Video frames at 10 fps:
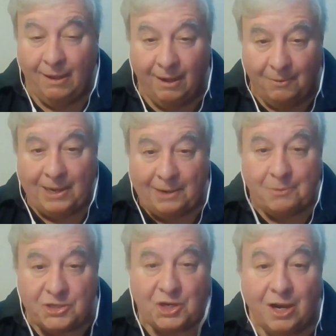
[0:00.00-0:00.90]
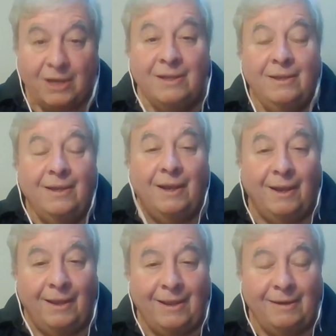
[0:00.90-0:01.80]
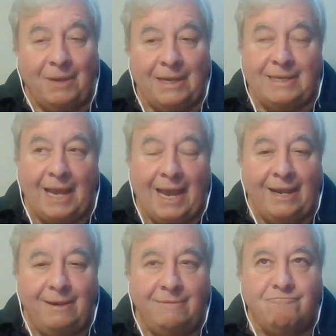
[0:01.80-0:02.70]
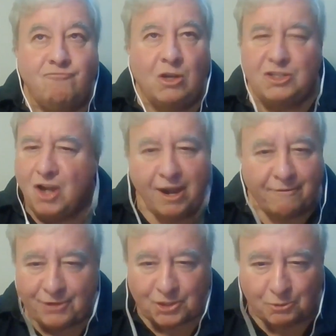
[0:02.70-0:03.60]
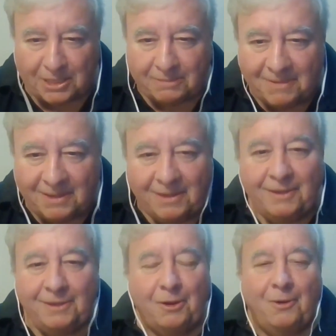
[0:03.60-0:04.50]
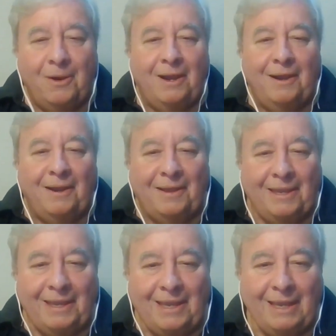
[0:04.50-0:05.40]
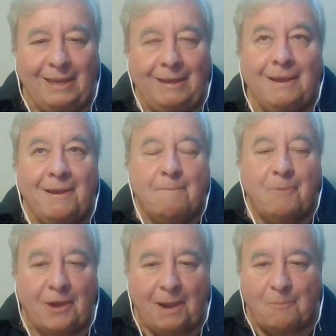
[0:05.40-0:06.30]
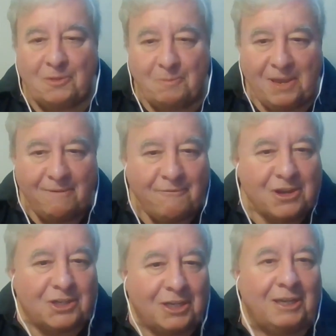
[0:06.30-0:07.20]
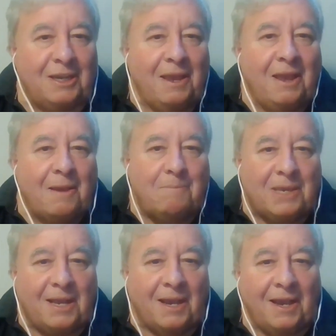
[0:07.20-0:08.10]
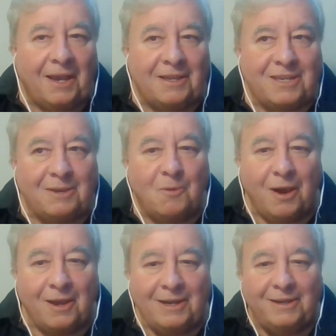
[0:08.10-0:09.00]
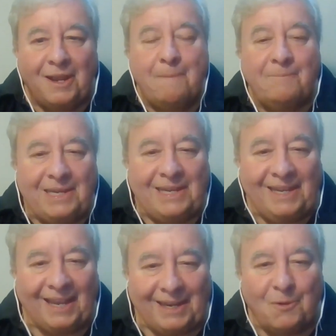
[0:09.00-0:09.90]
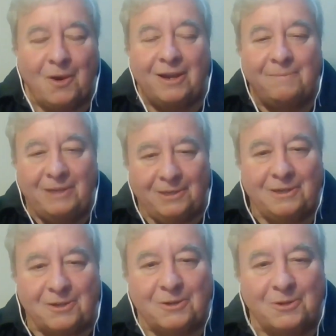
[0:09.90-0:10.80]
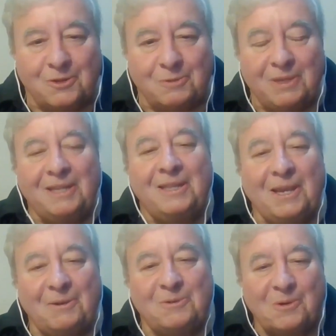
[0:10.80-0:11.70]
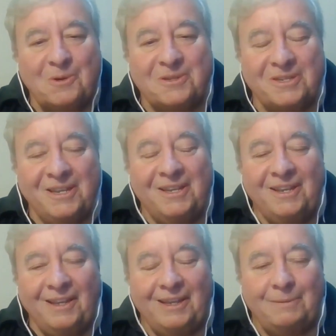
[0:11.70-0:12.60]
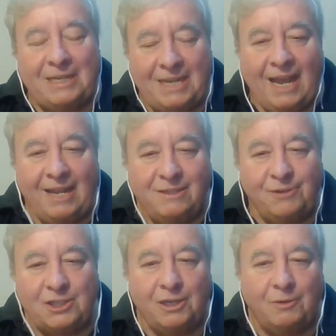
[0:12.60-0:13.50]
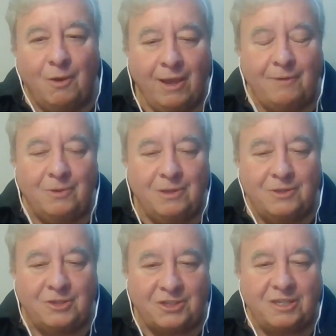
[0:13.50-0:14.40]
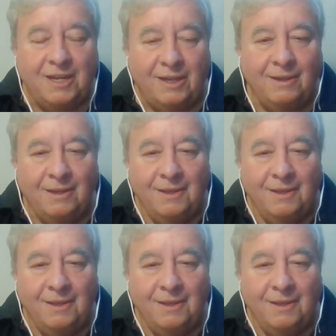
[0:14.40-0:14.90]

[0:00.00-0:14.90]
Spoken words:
when I was young. And my dad was not a fisherman. He put up with me fishing because he wanted company and he wanted to introduce me to the outdoors. And my dad's fishing rod was a stick